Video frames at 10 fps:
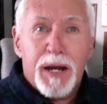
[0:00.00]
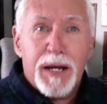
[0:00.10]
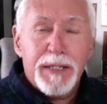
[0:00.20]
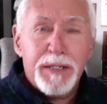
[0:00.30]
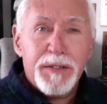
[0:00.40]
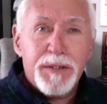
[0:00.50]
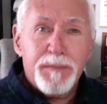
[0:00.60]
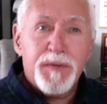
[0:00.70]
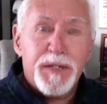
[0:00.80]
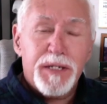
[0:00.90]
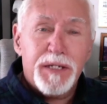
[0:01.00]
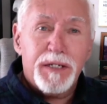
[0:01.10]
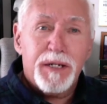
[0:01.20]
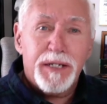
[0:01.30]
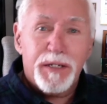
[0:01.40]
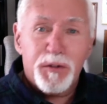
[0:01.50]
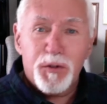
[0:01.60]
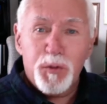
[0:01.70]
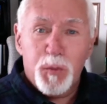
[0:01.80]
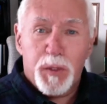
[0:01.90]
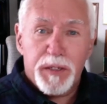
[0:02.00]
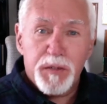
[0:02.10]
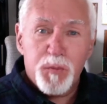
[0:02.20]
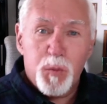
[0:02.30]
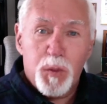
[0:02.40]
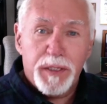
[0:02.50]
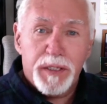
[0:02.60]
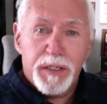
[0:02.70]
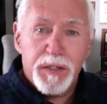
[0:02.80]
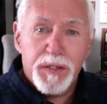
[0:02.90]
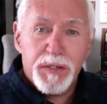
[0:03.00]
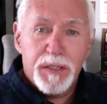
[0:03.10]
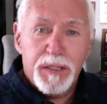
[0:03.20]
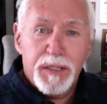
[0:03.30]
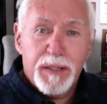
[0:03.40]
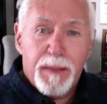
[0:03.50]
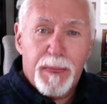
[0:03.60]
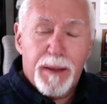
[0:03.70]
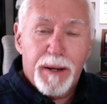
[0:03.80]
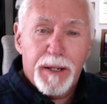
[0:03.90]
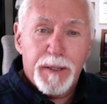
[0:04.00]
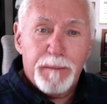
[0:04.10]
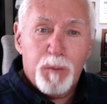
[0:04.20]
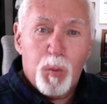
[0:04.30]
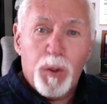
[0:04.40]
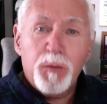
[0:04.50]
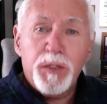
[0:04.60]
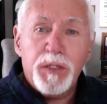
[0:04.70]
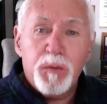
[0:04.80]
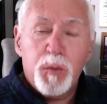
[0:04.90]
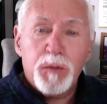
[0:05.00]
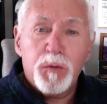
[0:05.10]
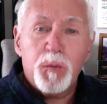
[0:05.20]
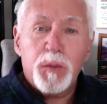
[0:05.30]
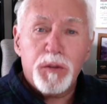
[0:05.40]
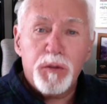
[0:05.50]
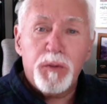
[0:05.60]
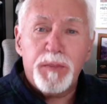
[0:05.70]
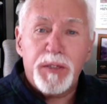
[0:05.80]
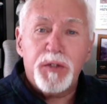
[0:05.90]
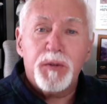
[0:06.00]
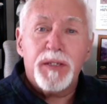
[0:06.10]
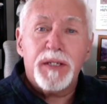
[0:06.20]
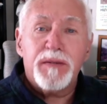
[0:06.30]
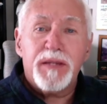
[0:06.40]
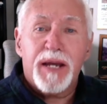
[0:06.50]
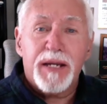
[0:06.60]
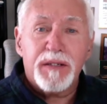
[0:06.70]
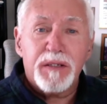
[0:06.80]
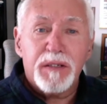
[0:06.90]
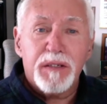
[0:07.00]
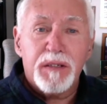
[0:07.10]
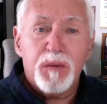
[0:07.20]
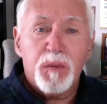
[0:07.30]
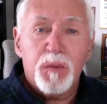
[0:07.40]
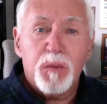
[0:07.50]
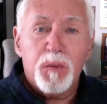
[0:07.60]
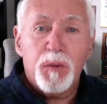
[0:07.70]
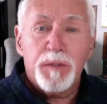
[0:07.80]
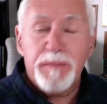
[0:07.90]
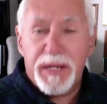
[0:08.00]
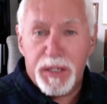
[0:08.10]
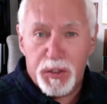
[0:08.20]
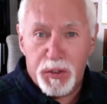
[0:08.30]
guess I'm thinking in two ways. One is, what could we be doing that would make